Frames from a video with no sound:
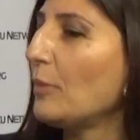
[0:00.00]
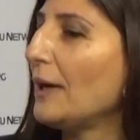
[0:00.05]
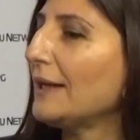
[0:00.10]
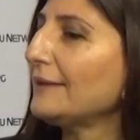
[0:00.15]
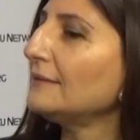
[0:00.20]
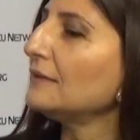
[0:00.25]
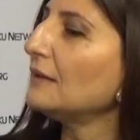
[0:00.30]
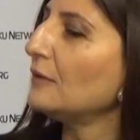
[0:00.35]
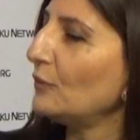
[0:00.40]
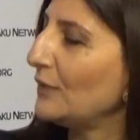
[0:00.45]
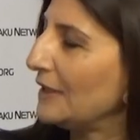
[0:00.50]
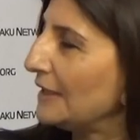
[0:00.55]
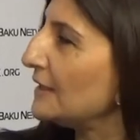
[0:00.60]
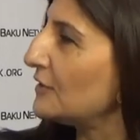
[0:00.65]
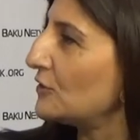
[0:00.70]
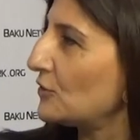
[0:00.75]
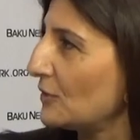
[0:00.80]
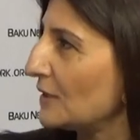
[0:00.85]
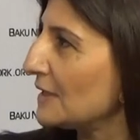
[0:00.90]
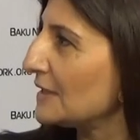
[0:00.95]
but we
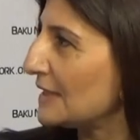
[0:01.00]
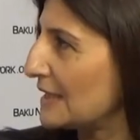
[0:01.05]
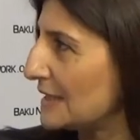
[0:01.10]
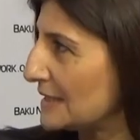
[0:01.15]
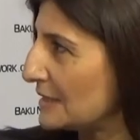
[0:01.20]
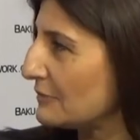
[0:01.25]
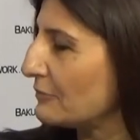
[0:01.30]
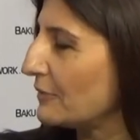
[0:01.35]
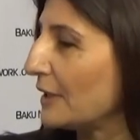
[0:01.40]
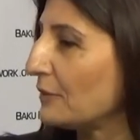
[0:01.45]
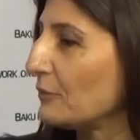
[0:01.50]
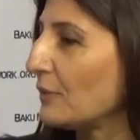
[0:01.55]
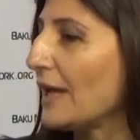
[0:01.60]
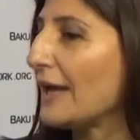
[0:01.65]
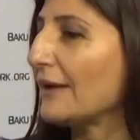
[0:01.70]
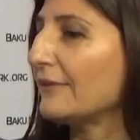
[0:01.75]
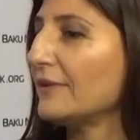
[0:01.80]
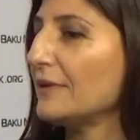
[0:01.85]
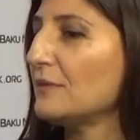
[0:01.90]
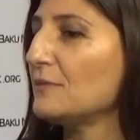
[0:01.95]
need to intensify. We
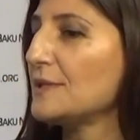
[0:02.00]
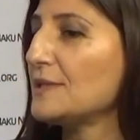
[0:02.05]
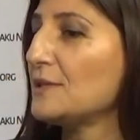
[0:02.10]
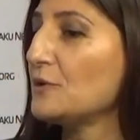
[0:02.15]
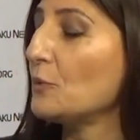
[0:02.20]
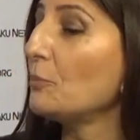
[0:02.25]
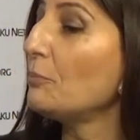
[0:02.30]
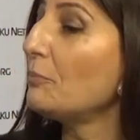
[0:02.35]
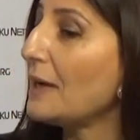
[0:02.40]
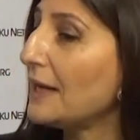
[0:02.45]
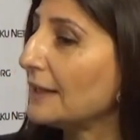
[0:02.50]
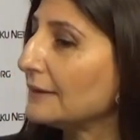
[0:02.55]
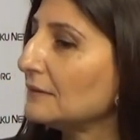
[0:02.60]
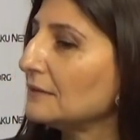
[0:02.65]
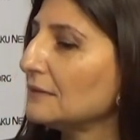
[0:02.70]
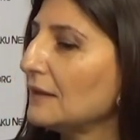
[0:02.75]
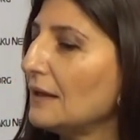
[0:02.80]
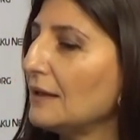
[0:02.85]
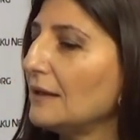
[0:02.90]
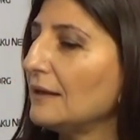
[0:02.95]
agree with you, but
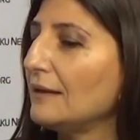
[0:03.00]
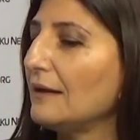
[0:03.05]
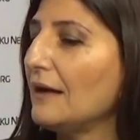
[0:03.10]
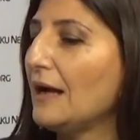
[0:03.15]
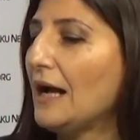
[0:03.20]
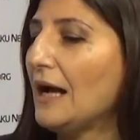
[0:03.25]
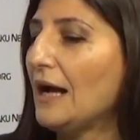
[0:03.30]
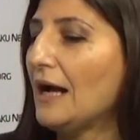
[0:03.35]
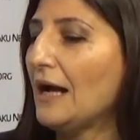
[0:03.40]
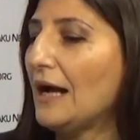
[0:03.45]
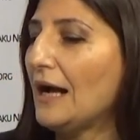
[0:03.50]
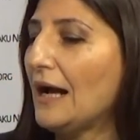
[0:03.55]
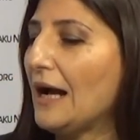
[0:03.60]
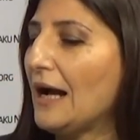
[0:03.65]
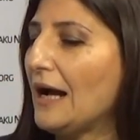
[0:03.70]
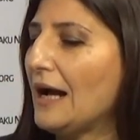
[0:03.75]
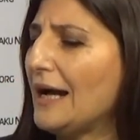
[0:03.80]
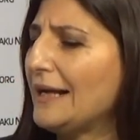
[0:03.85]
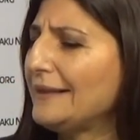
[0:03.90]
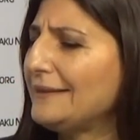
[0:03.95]

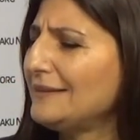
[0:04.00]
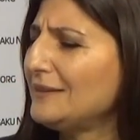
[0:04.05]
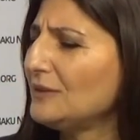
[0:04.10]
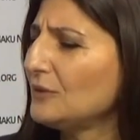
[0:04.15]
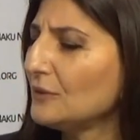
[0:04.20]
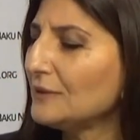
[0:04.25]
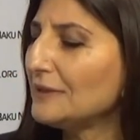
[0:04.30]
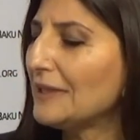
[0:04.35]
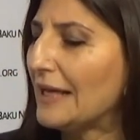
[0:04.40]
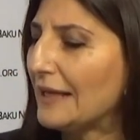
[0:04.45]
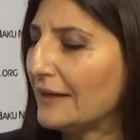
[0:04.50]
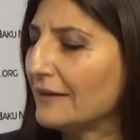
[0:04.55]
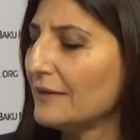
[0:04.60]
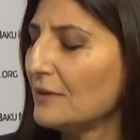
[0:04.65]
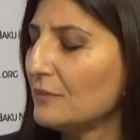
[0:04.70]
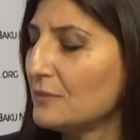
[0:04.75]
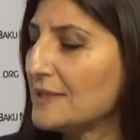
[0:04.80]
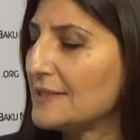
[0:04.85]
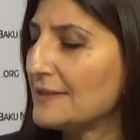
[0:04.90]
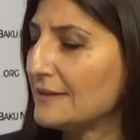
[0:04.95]
I don't
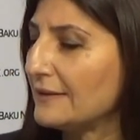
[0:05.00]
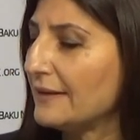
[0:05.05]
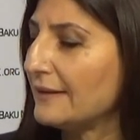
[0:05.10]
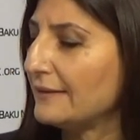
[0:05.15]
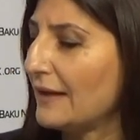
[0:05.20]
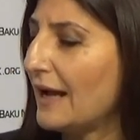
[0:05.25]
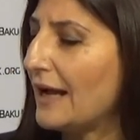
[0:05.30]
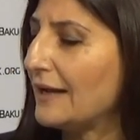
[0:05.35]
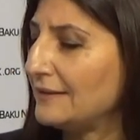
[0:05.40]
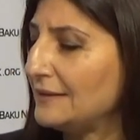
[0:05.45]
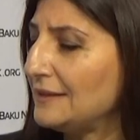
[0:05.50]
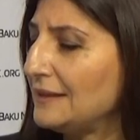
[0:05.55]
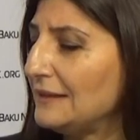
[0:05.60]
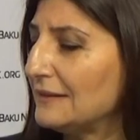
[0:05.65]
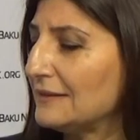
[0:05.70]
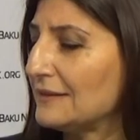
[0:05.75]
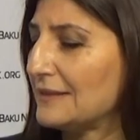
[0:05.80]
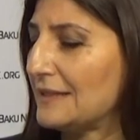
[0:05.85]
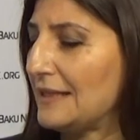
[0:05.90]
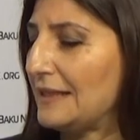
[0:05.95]
agree with that
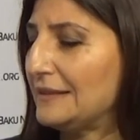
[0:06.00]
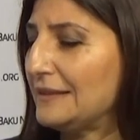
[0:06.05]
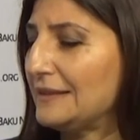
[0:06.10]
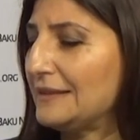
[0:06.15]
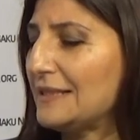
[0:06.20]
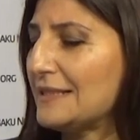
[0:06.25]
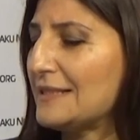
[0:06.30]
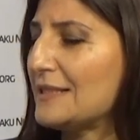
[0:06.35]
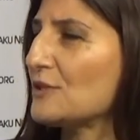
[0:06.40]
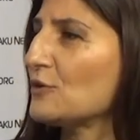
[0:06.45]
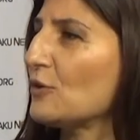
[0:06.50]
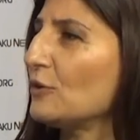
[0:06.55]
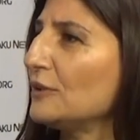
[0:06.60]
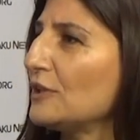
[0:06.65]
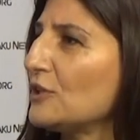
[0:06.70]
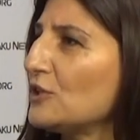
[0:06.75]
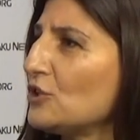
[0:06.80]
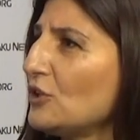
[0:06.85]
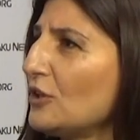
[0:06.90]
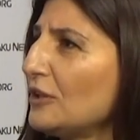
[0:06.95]
idea that this is
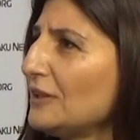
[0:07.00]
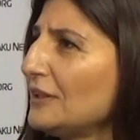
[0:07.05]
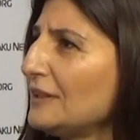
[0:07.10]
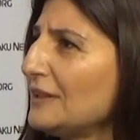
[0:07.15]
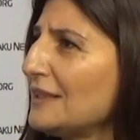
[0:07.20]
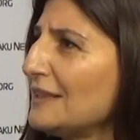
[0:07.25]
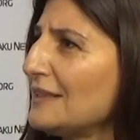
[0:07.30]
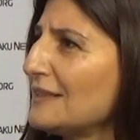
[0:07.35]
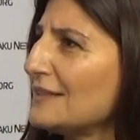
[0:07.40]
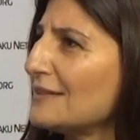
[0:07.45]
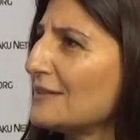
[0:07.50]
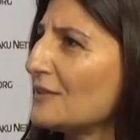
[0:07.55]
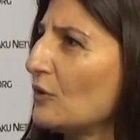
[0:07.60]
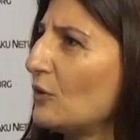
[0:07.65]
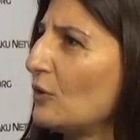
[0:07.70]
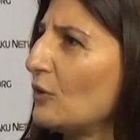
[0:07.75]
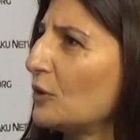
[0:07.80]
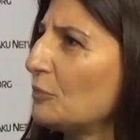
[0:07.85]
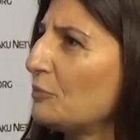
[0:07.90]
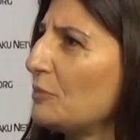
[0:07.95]
only journalists
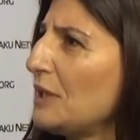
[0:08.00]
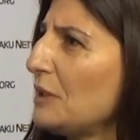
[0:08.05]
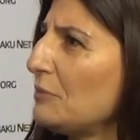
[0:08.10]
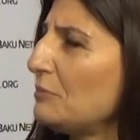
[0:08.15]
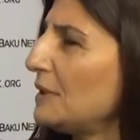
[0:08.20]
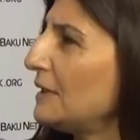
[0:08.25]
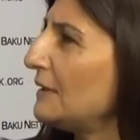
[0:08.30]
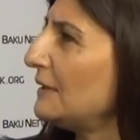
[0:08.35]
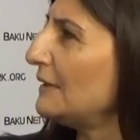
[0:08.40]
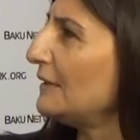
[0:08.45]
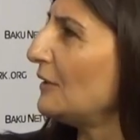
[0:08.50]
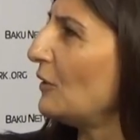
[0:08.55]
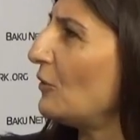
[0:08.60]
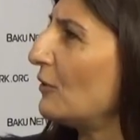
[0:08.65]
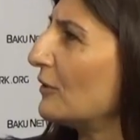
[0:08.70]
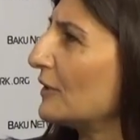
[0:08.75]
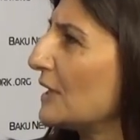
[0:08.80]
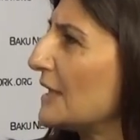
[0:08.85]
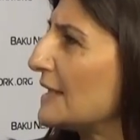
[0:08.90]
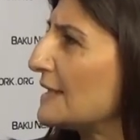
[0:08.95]
or people
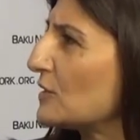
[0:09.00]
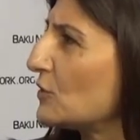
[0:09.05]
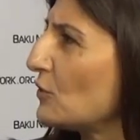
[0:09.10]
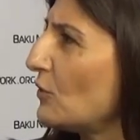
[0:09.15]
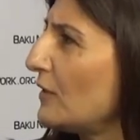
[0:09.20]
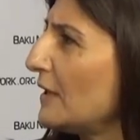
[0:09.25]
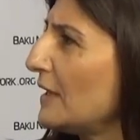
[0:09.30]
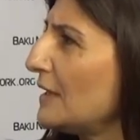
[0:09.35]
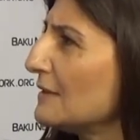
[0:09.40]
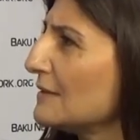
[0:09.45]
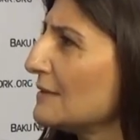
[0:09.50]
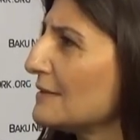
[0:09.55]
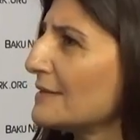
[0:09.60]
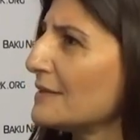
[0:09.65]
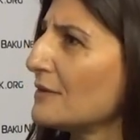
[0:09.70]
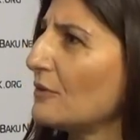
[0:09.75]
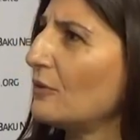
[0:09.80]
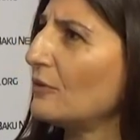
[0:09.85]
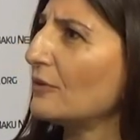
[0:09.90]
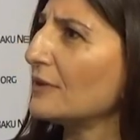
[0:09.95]
or historians
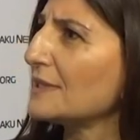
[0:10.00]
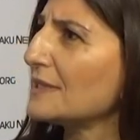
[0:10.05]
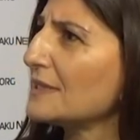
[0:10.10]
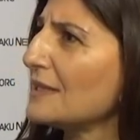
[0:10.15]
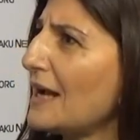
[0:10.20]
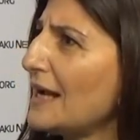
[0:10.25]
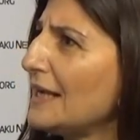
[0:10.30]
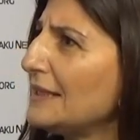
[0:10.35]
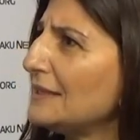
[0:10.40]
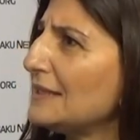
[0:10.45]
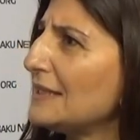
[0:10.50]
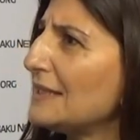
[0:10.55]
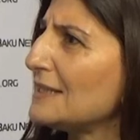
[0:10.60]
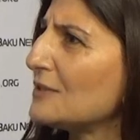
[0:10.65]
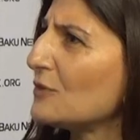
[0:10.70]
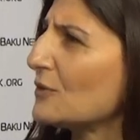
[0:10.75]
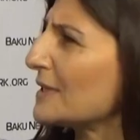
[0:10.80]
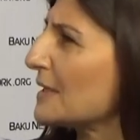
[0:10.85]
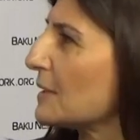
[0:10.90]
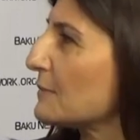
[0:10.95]
or
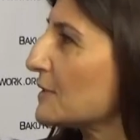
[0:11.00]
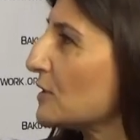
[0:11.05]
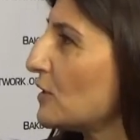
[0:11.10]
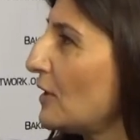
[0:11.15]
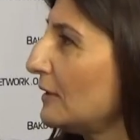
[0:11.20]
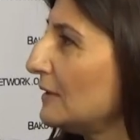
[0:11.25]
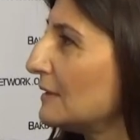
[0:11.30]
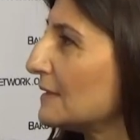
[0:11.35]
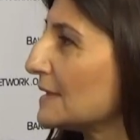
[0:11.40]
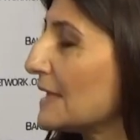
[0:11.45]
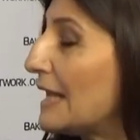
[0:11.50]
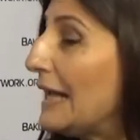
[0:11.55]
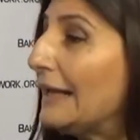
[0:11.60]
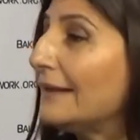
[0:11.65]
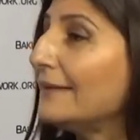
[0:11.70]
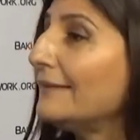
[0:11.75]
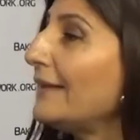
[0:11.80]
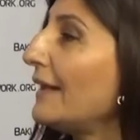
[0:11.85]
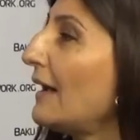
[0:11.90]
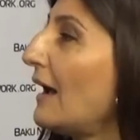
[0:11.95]
scientists or some circles.
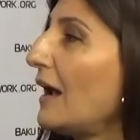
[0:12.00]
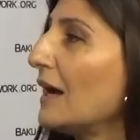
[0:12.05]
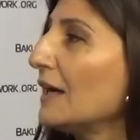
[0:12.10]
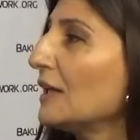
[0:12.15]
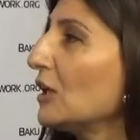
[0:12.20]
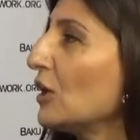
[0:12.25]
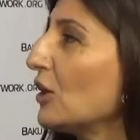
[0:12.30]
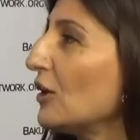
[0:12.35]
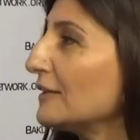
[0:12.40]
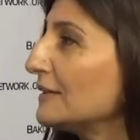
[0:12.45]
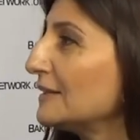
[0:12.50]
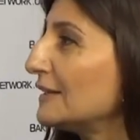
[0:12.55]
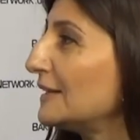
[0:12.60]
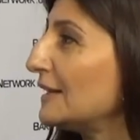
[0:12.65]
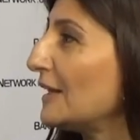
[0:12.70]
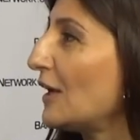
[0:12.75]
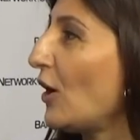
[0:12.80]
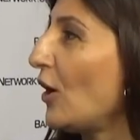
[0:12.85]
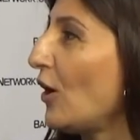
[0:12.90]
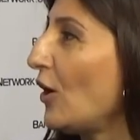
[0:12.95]
They are not
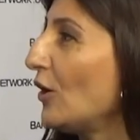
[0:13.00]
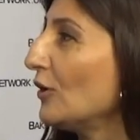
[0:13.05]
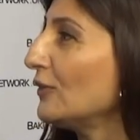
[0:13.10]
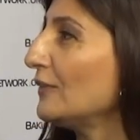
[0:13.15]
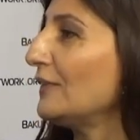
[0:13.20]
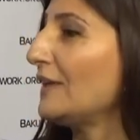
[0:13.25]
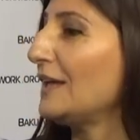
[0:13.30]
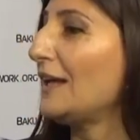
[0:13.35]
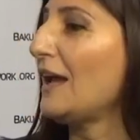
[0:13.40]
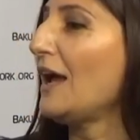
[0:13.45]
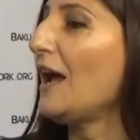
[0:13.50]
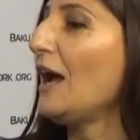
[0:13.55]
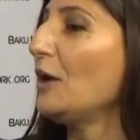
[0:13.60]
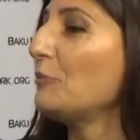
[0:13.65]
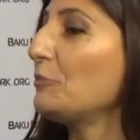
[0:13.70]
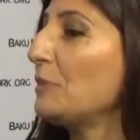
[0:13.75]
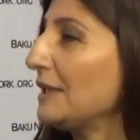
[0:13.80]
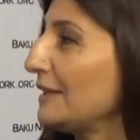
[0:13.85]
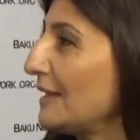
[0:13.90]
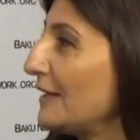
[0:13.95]
the only,
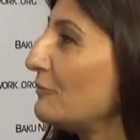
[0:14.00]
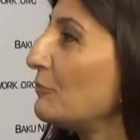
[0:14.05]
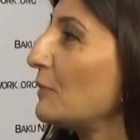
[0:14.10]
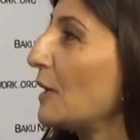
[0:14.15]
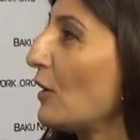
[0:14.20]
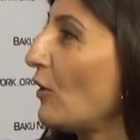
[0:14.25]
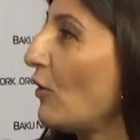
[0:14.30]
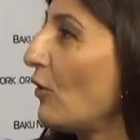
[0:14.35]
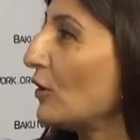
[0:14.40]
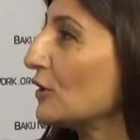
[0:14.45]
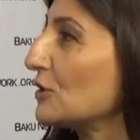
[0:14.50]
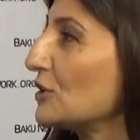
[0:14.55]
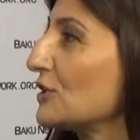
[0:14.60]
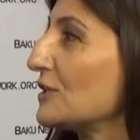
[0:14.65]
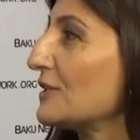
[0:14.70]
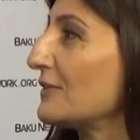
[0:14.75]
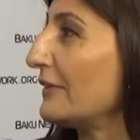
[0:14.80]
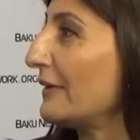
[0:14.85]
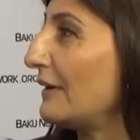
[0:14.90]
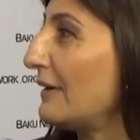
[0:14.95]
believe me,
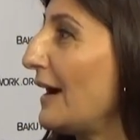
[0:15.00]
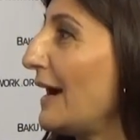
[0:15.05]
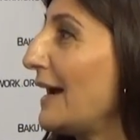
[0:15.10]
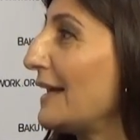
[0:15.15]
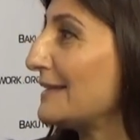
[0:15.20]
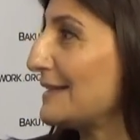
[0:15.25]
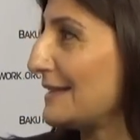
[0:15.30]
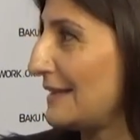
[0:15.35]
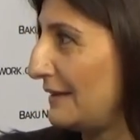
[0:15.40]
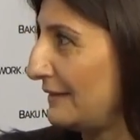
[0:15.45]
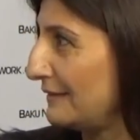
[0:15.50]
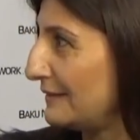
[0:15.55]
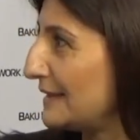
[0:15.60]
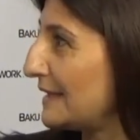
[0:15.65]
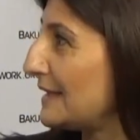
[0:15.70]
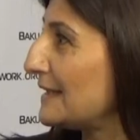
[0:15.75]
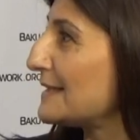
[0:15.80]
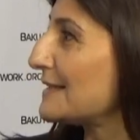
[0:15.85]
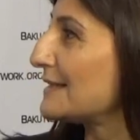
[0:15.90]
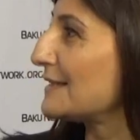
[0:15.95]
orchestra guides in
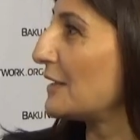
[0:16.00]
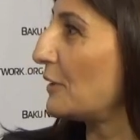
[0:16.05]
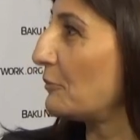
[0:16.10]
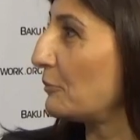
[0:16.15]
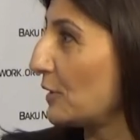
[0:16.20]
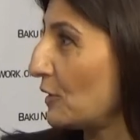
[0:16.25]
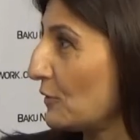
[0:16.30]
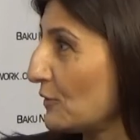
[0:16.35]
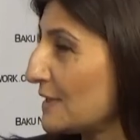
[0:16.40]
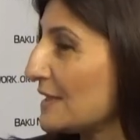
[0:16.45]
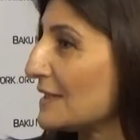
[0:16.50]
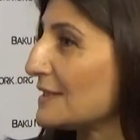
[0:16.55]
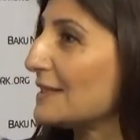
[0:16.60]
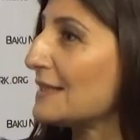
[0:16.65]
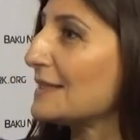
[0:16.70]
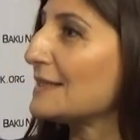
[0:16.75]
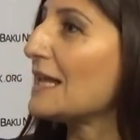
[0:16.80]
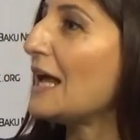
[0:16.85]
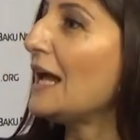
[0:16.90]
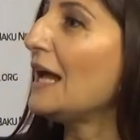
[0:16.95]
these
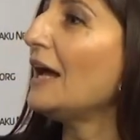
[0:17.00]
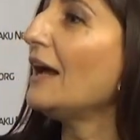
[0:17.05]
processes.